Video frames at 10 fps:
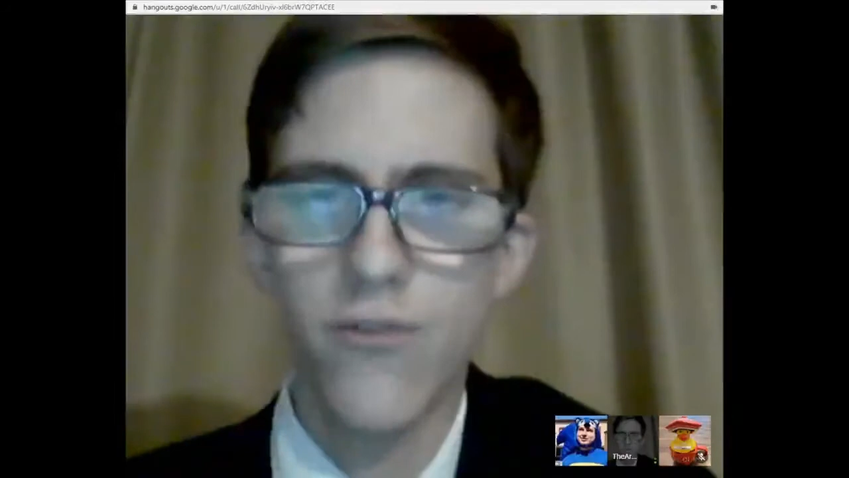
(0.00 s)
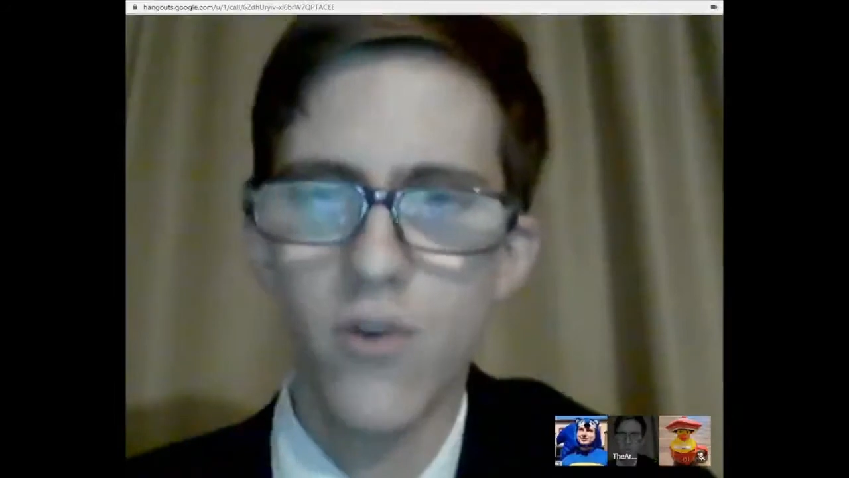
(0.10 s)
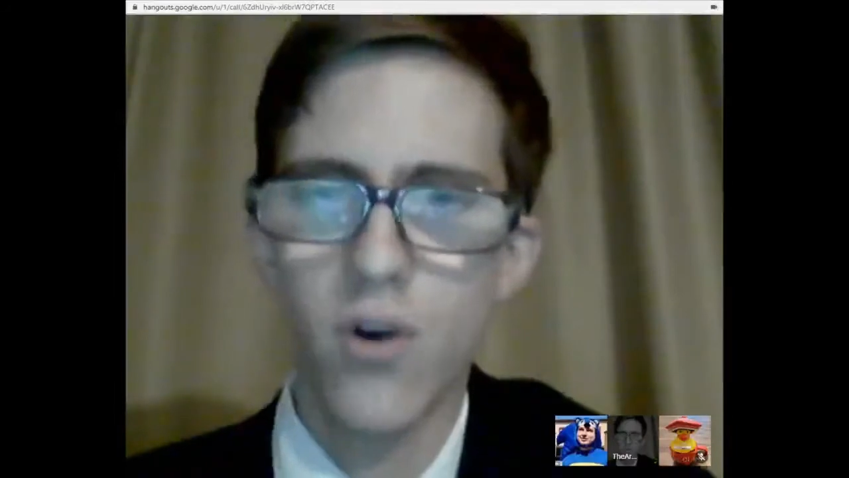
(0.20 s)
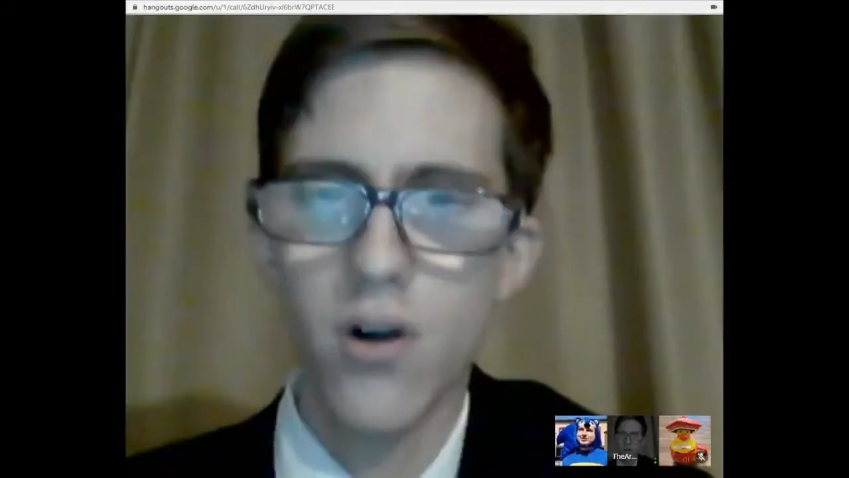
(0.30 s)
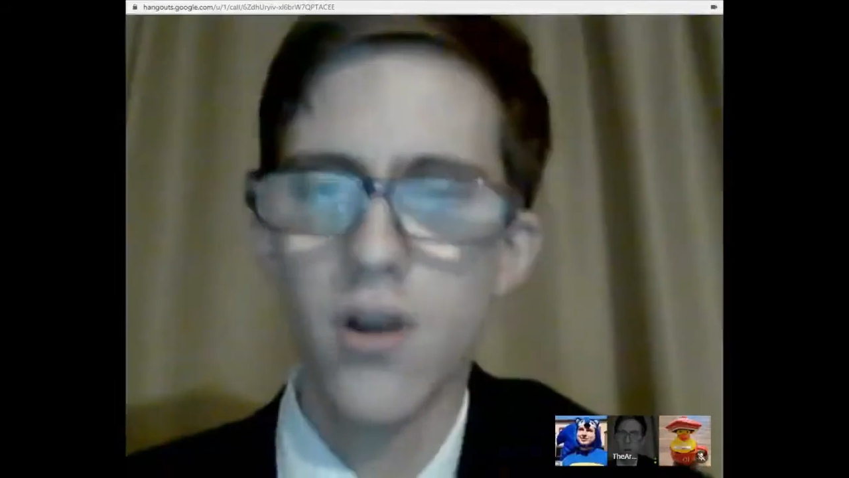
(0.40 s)

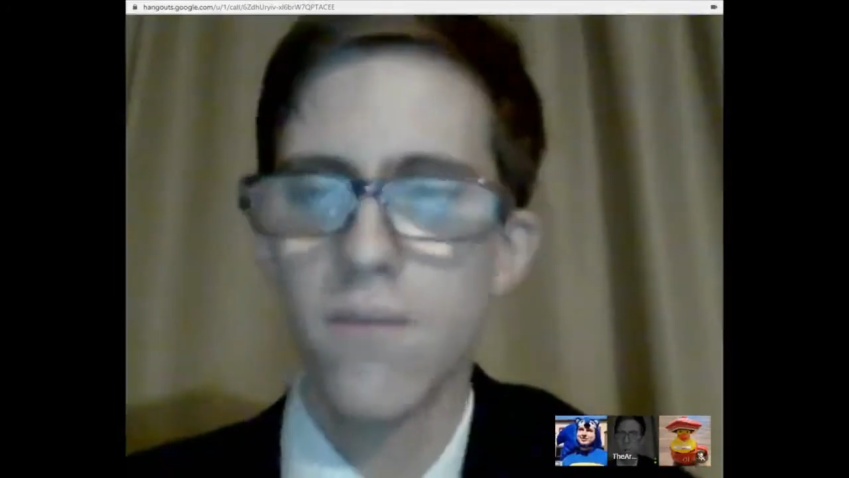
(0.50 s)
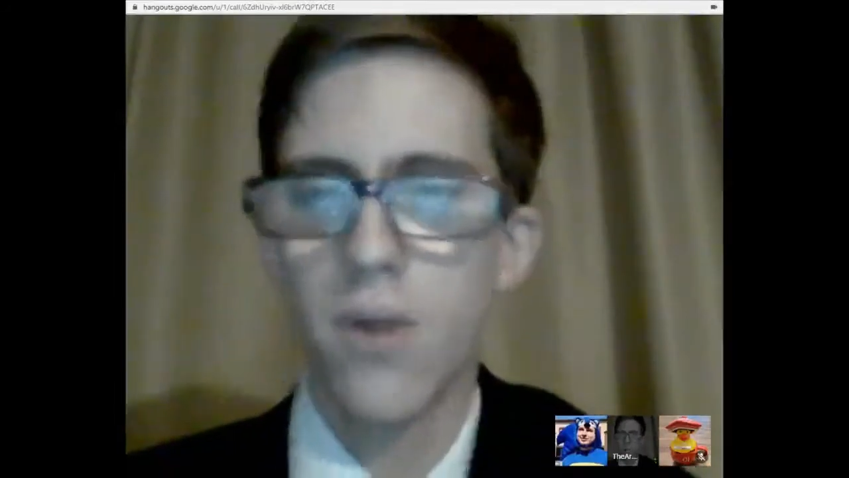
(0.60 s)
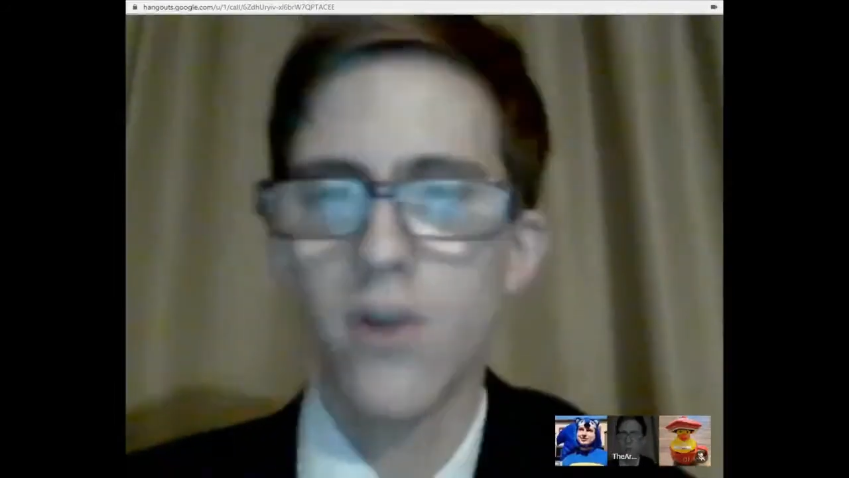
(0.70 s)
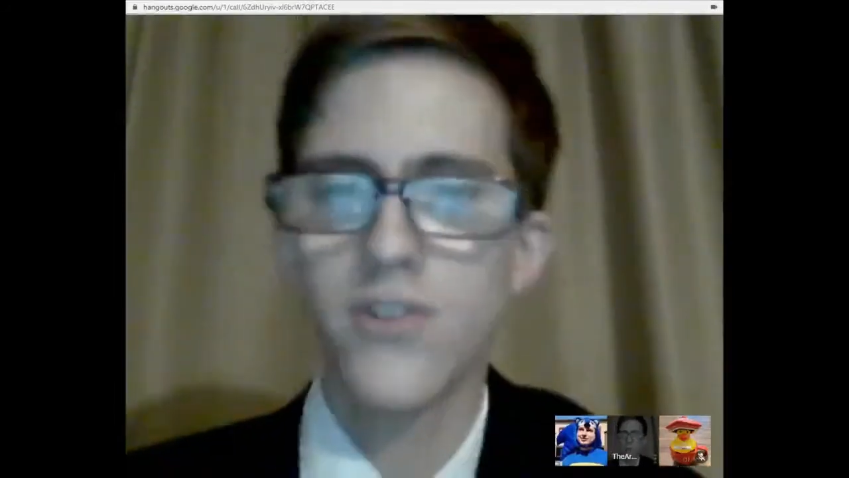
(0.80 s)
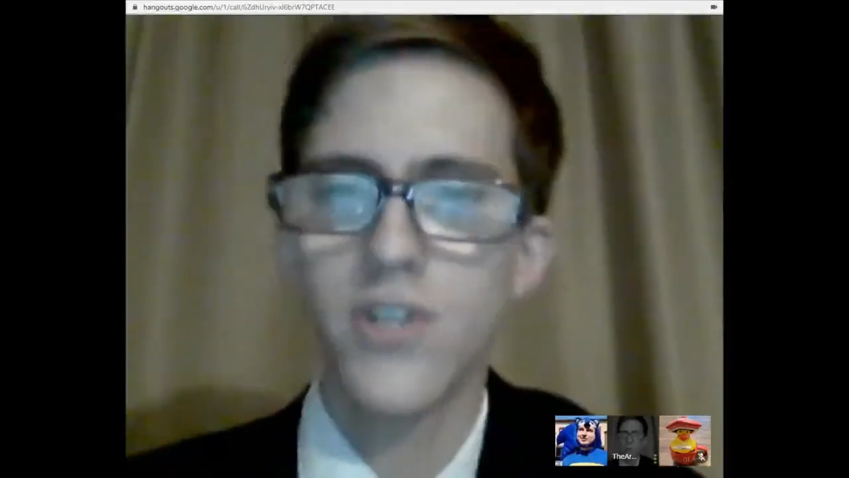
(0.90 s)
for
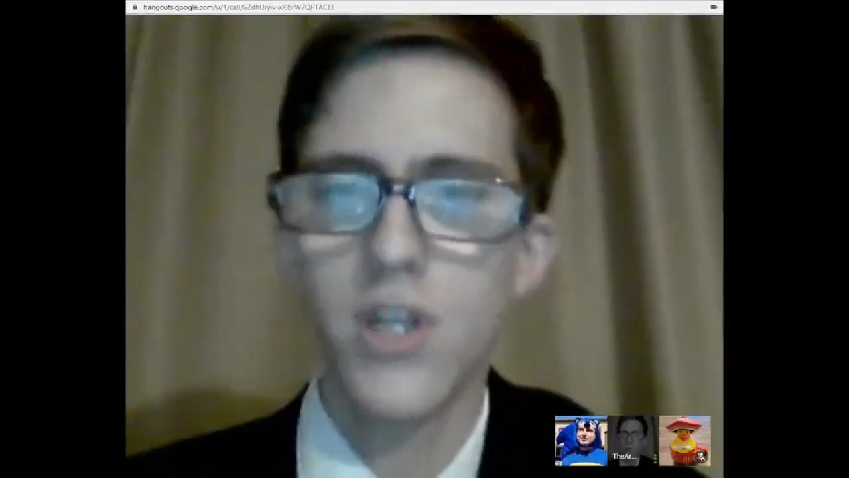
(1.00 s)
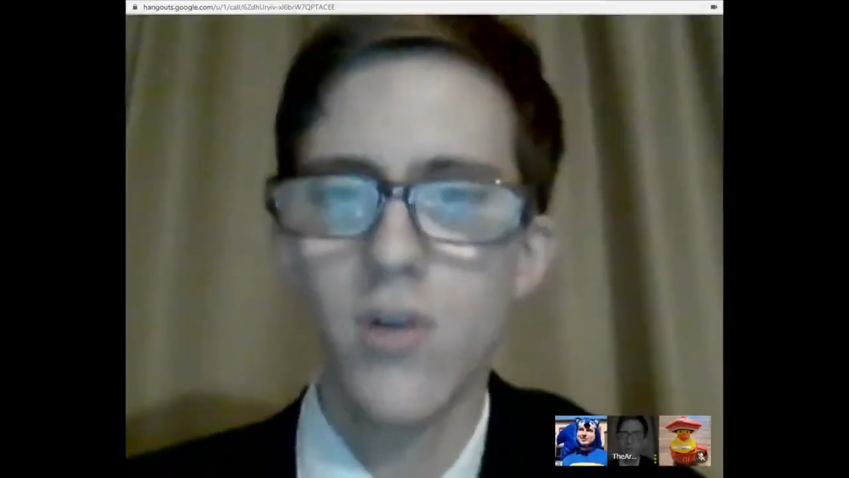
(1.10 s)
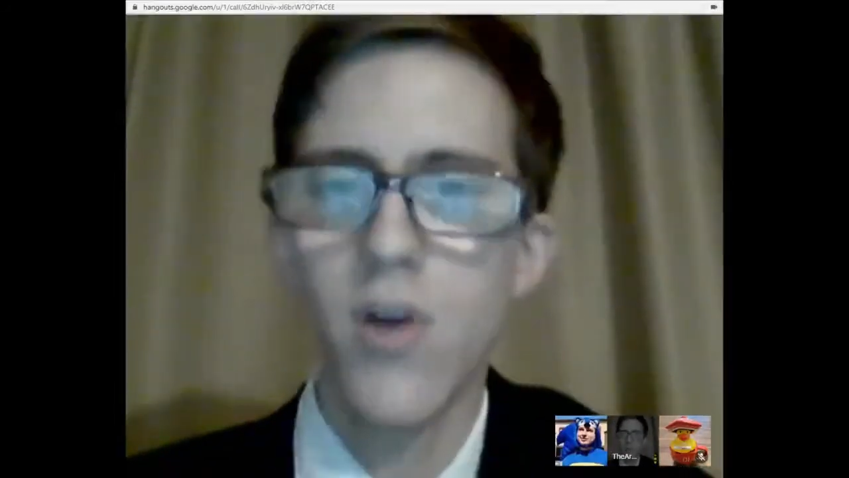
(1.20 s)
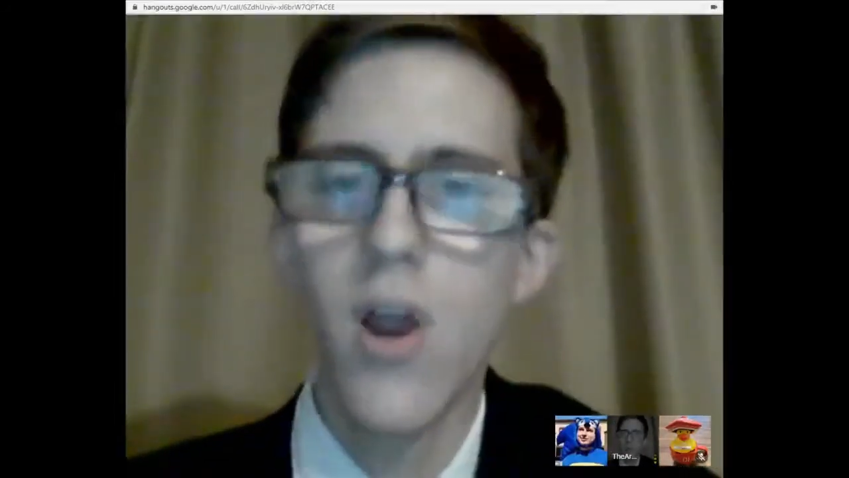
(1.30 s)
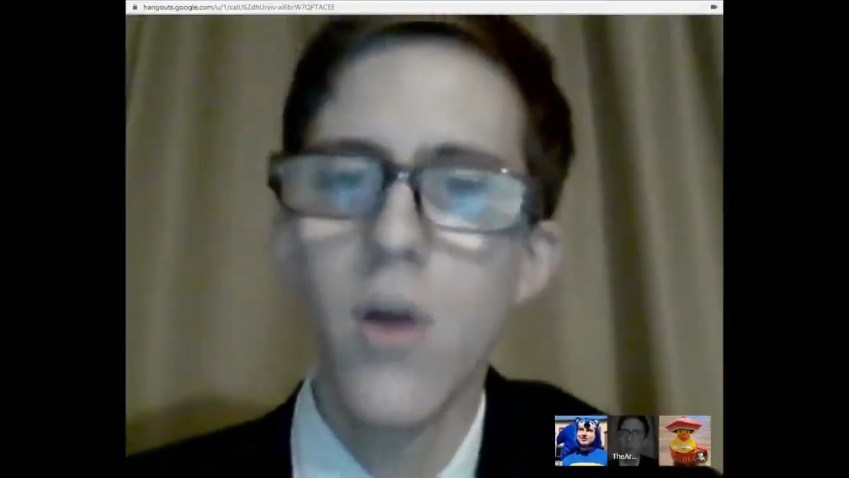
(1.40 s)
part
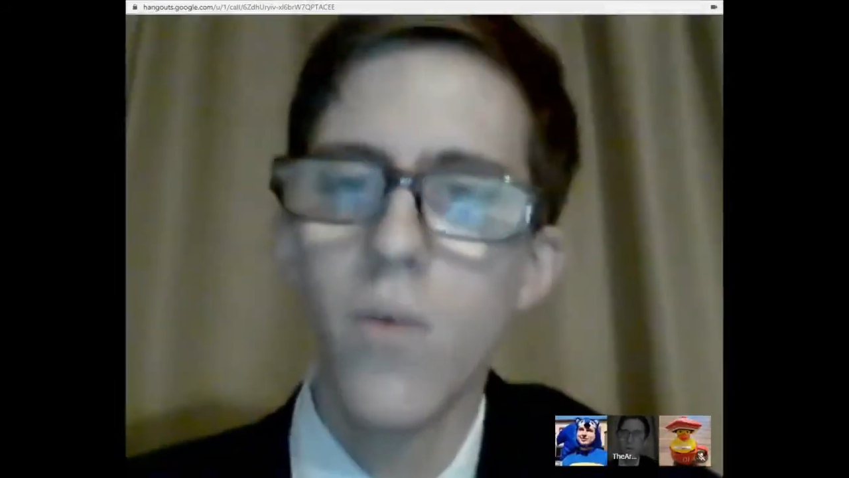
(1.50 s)
2,